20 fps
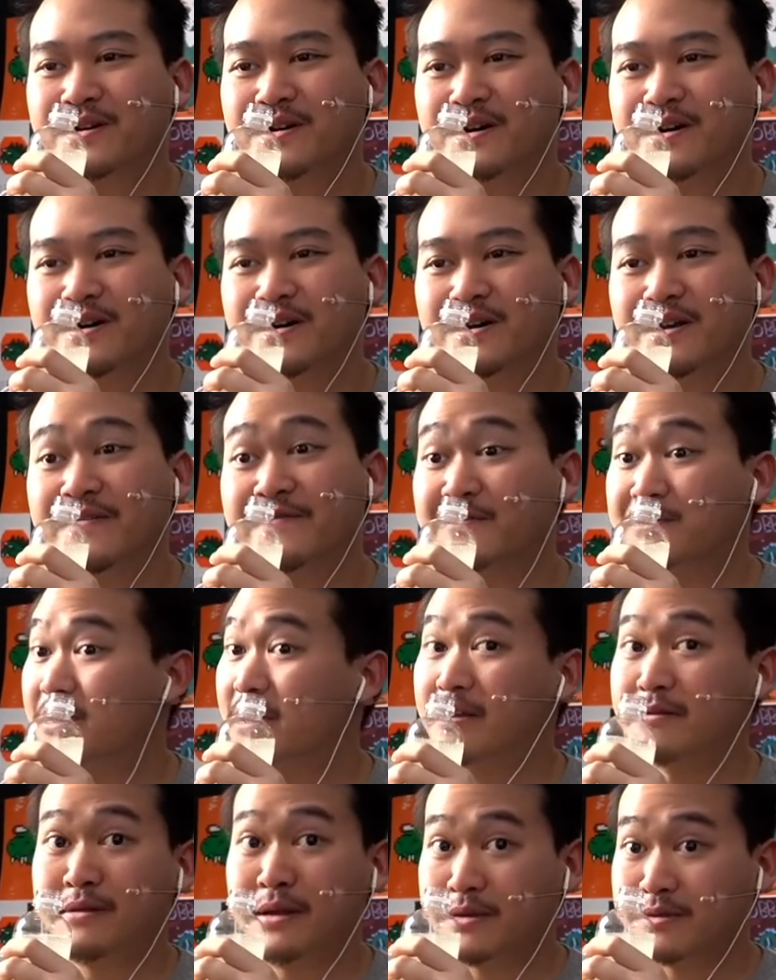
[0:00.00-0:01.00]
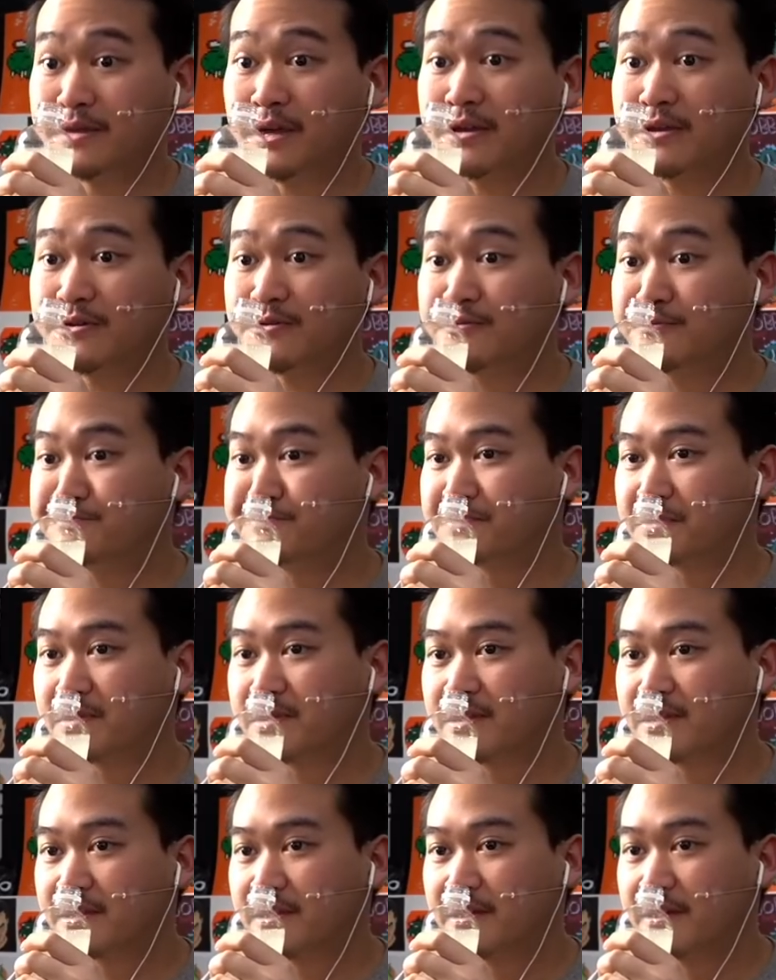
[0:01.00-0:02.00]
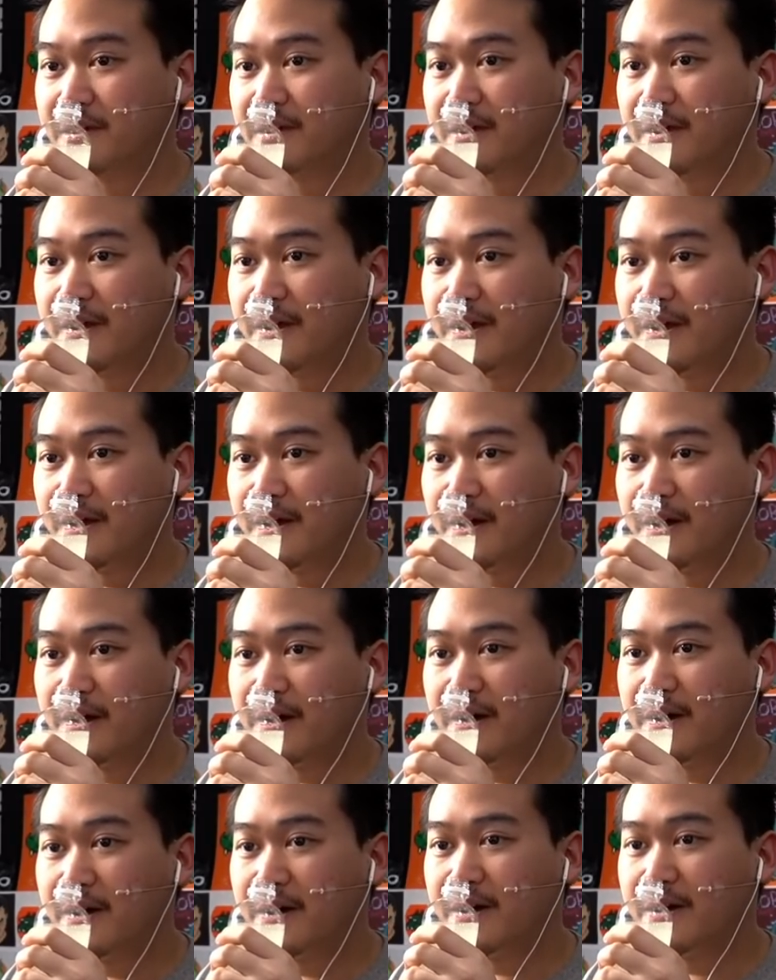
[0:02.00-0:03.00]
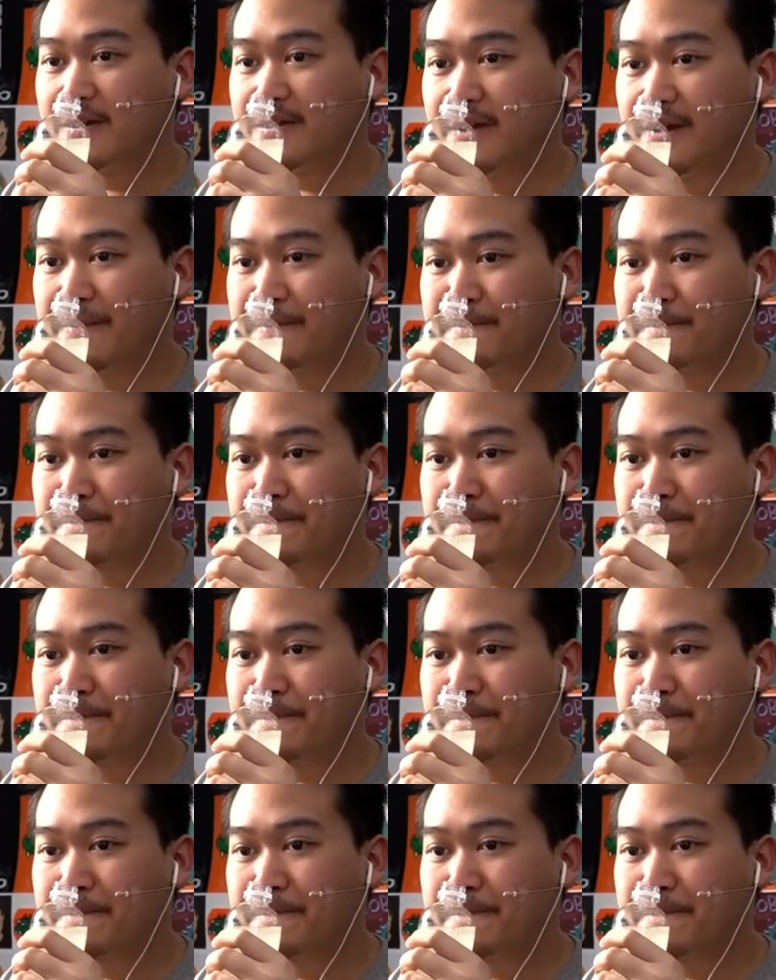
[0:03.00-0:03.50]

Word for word: If you did, thank you. Yeah.